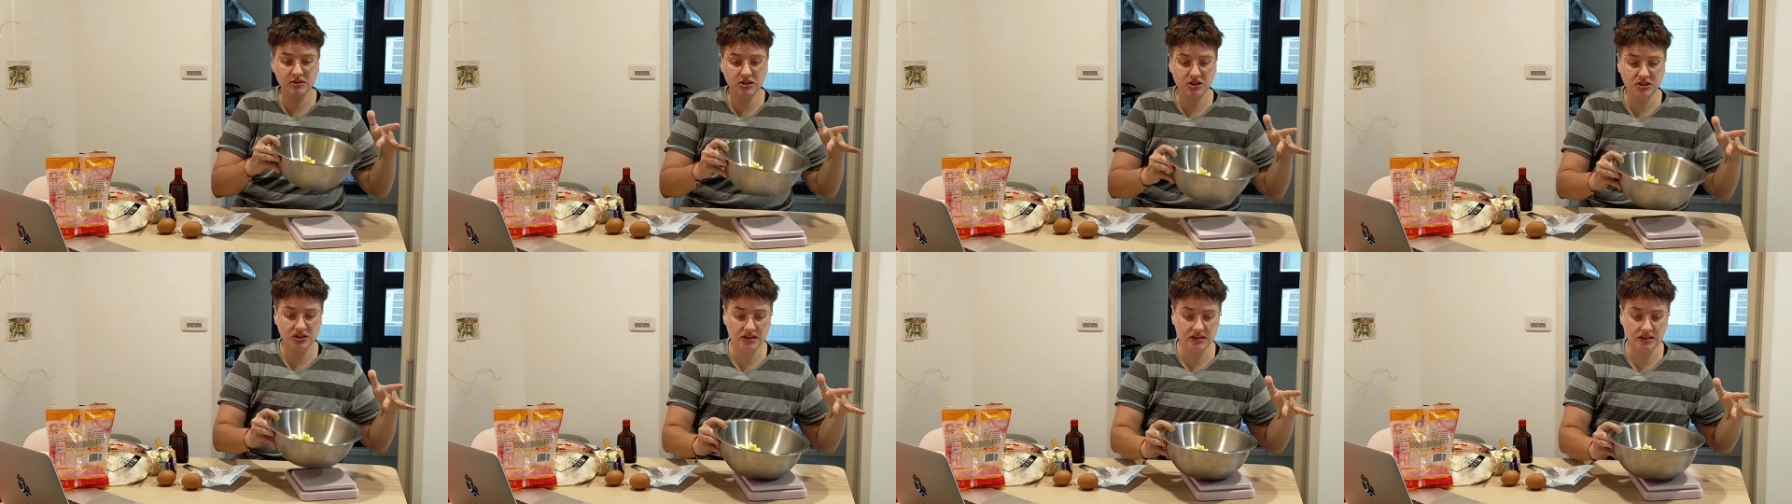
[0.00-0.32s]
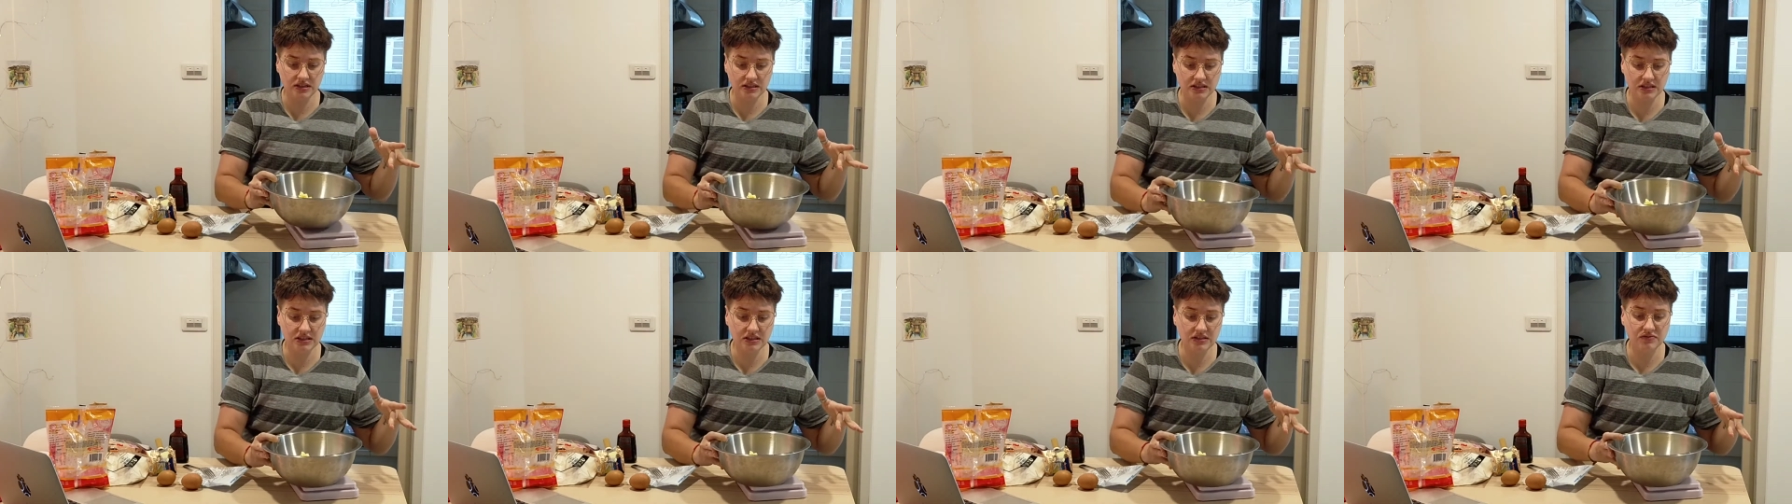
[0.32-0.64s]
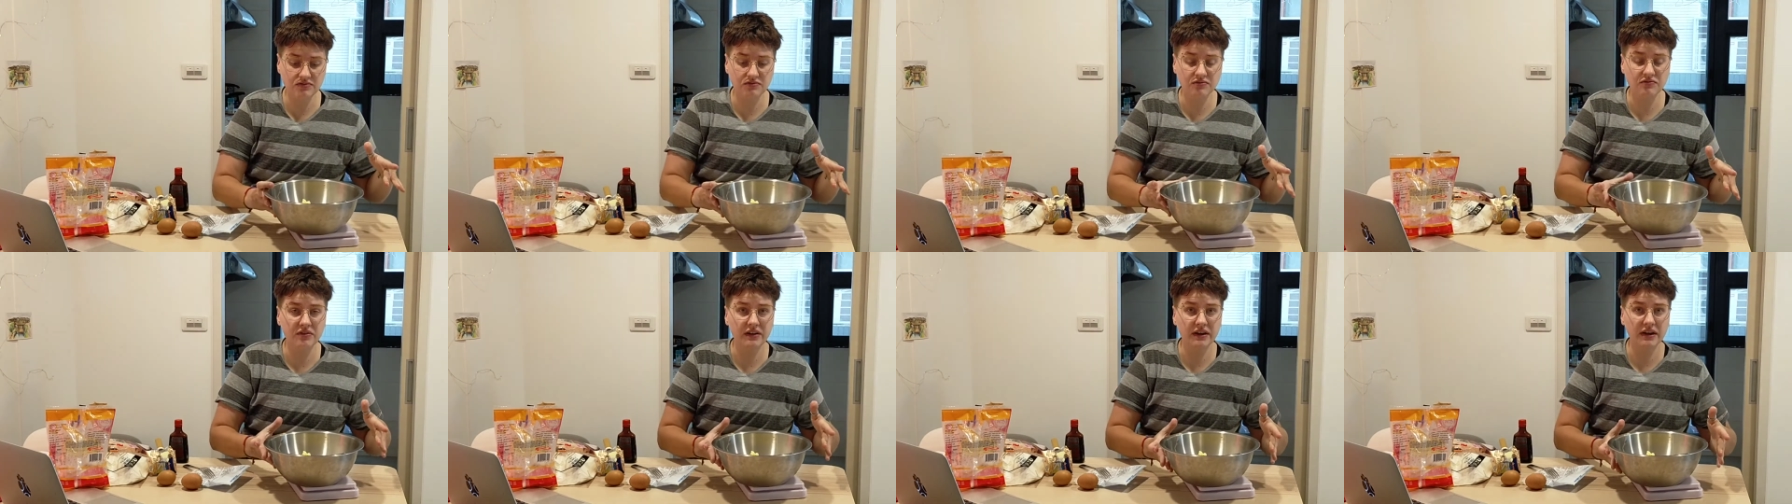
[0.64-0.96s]
machine, this is
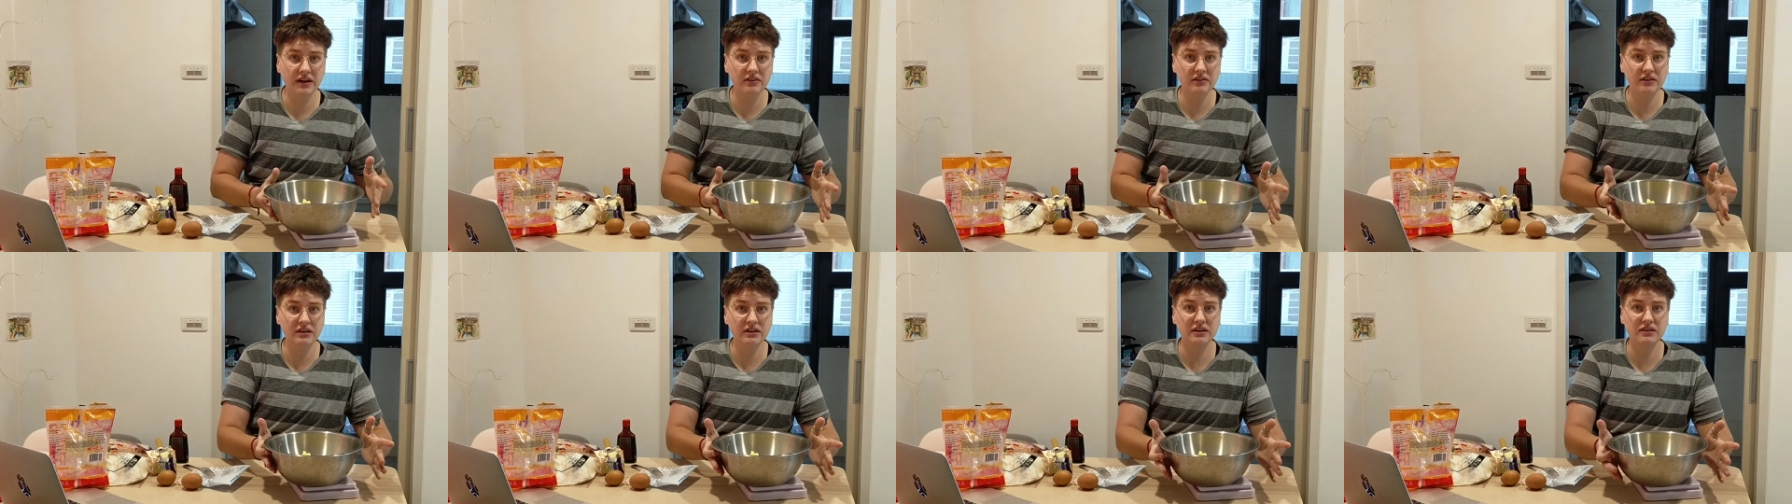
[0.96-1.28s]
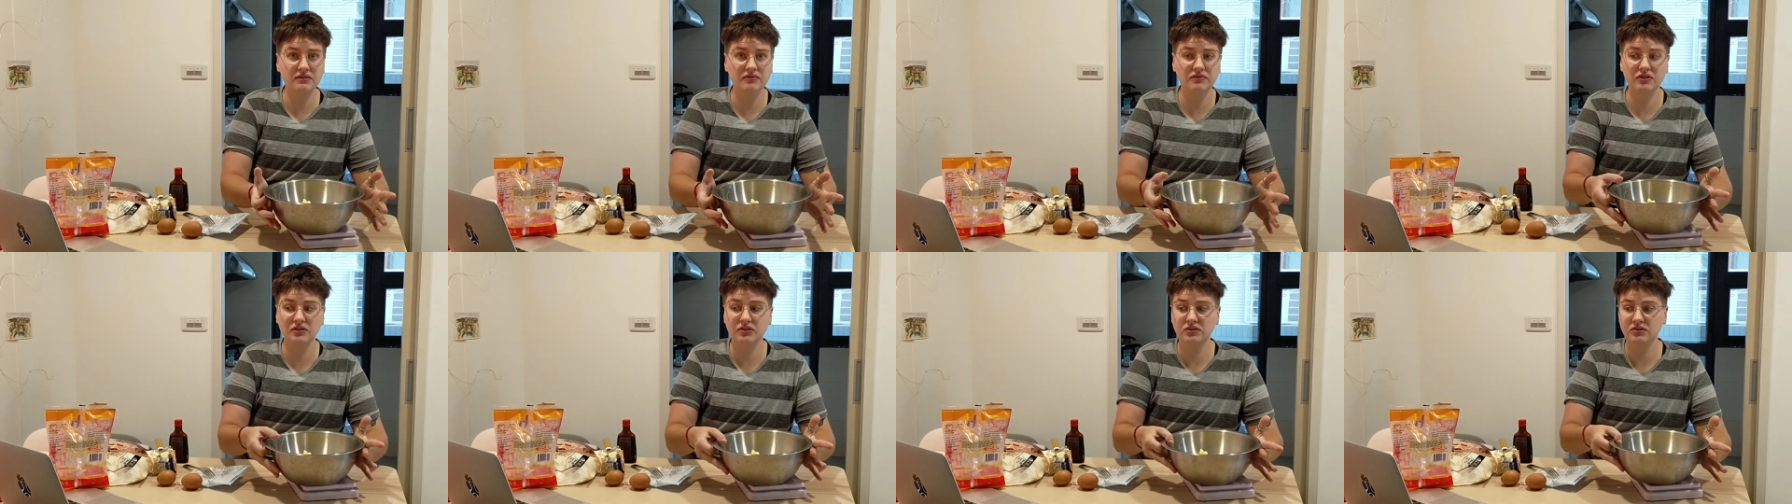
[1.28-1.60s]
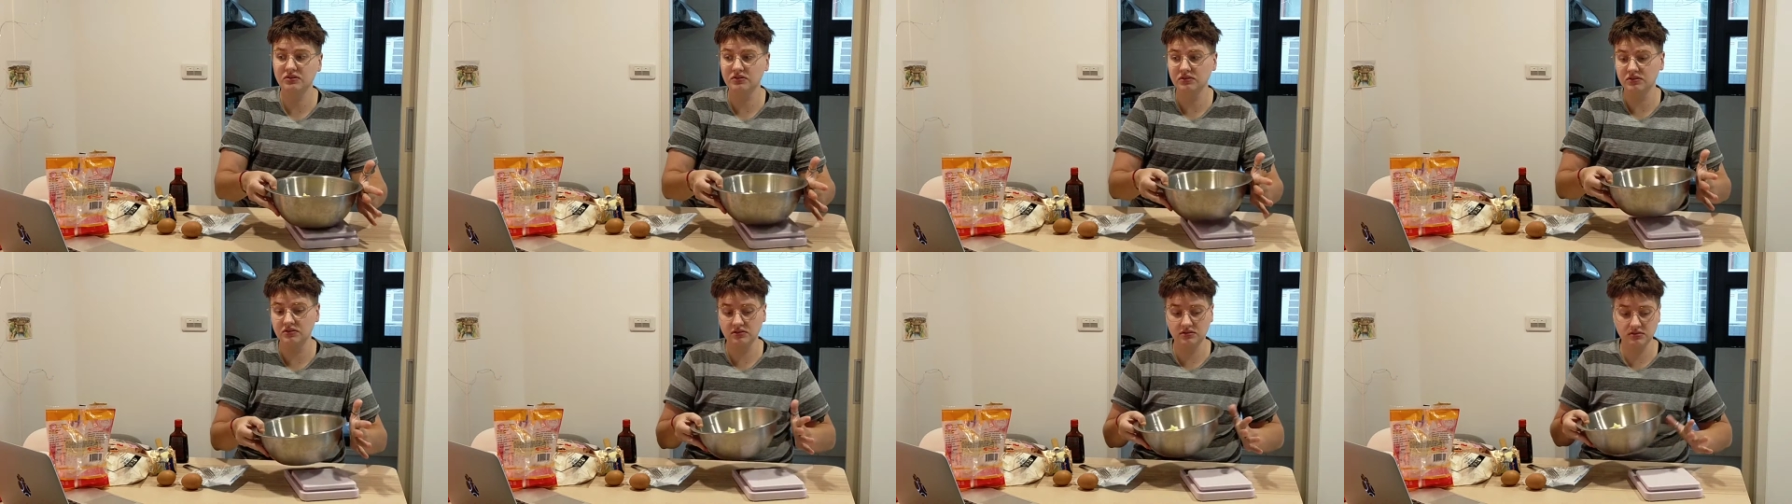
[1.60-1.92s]
very
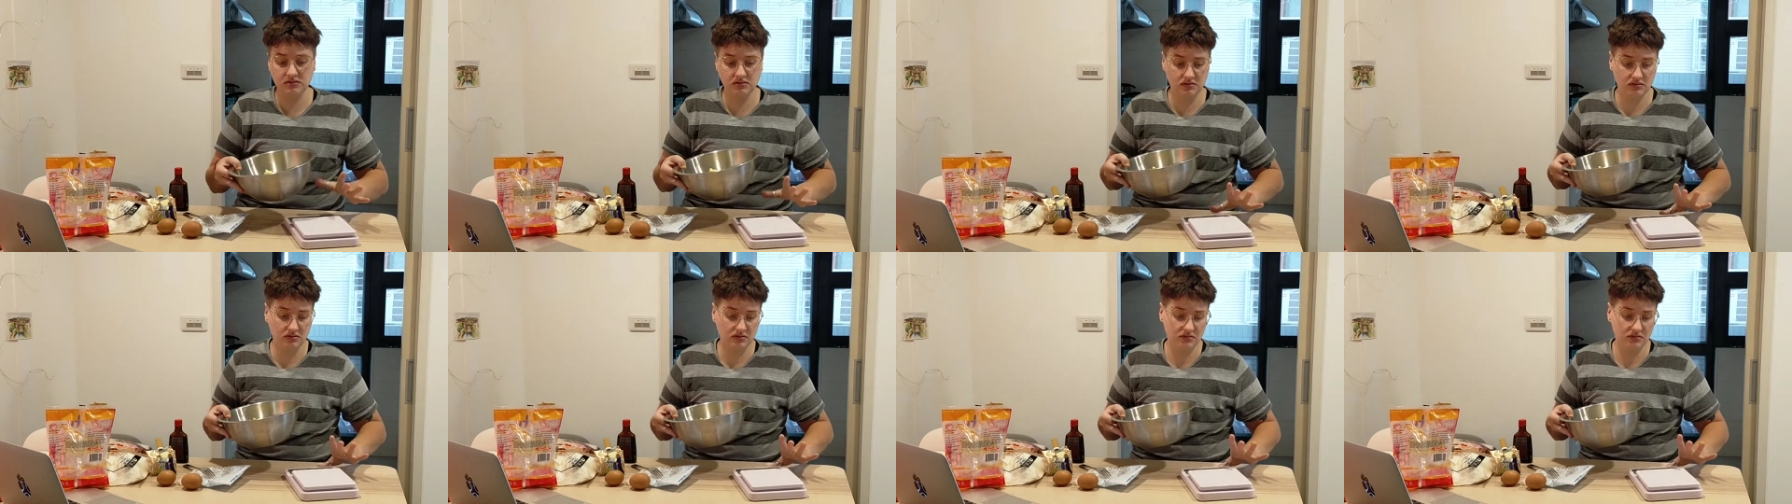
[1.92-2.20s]
difficult.